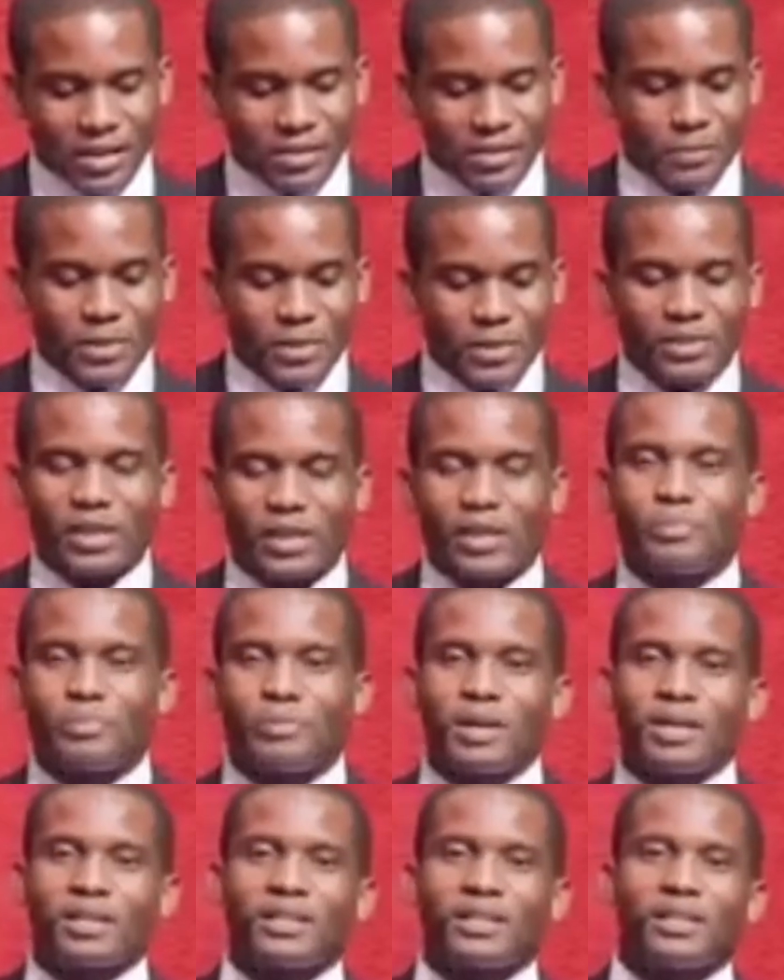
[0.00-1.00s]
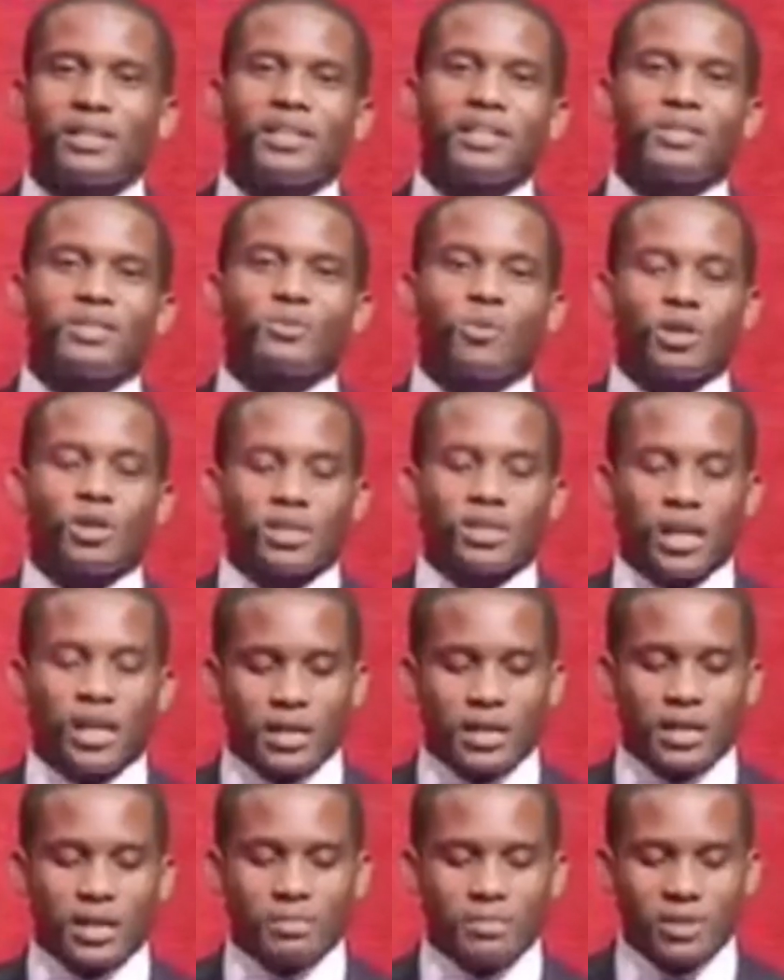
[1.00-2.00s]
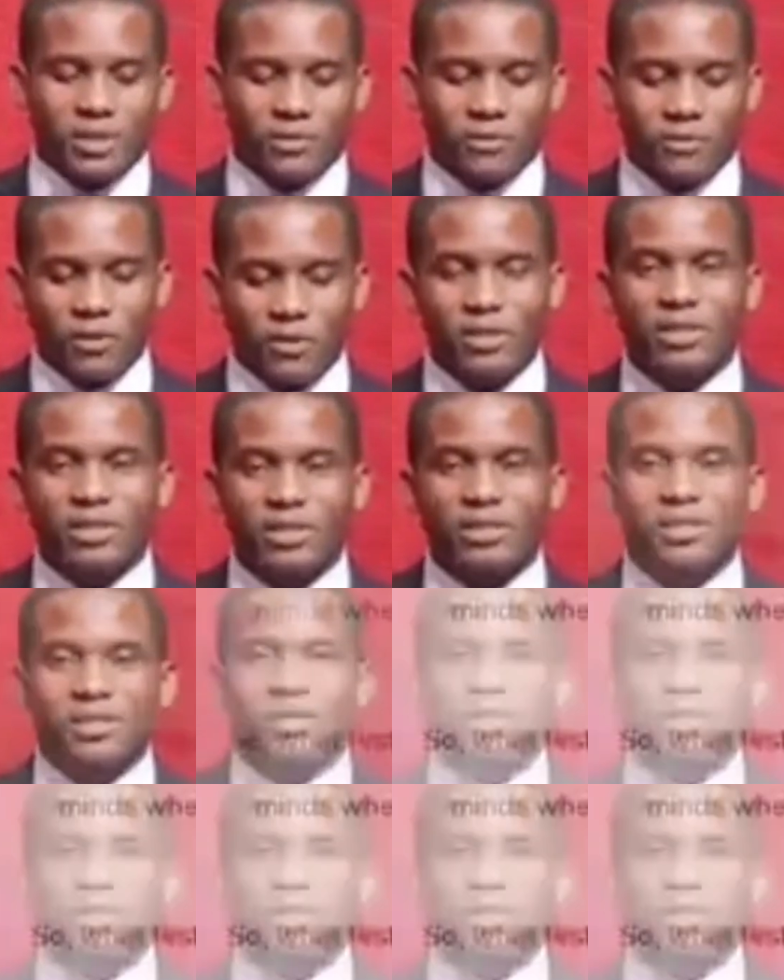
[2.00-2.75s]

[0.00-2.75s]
personal branding is what comes first,